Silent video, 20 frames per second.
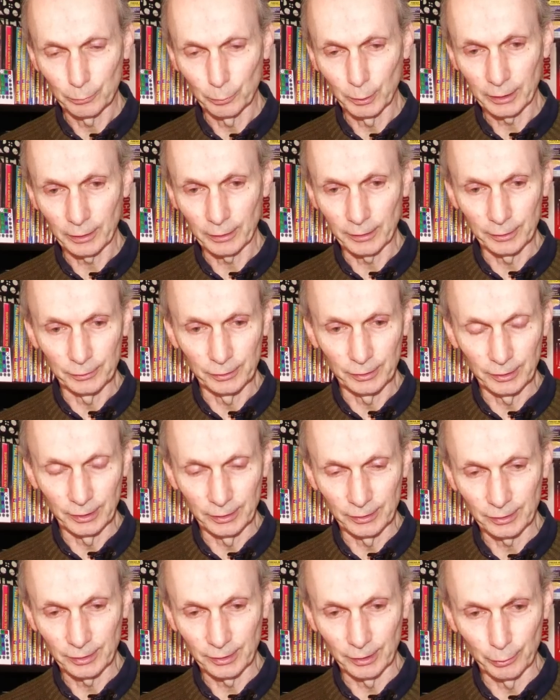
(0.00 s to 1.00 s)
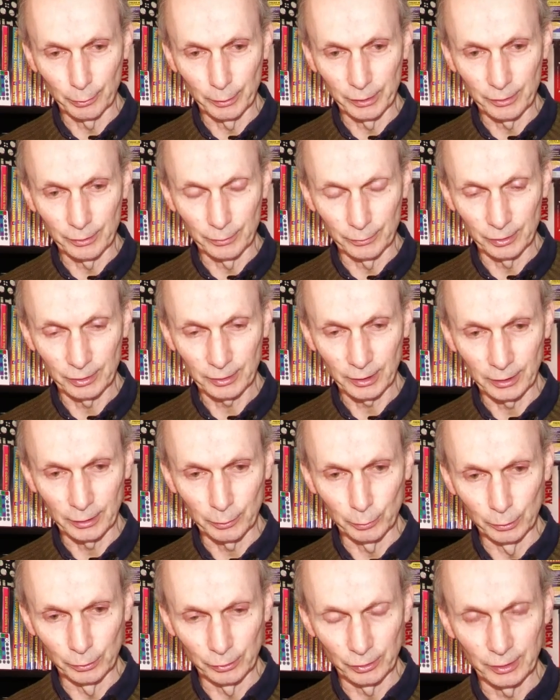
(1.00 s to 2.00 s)
one of those discs, the original Star
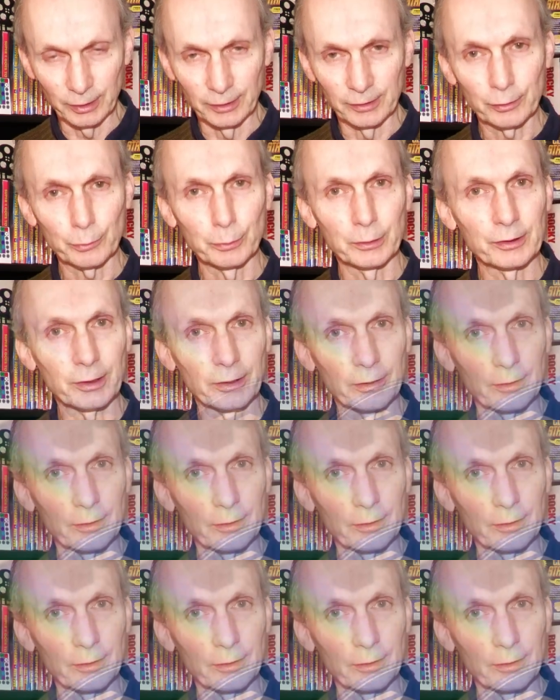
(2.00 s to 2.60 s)
Wars disc, which I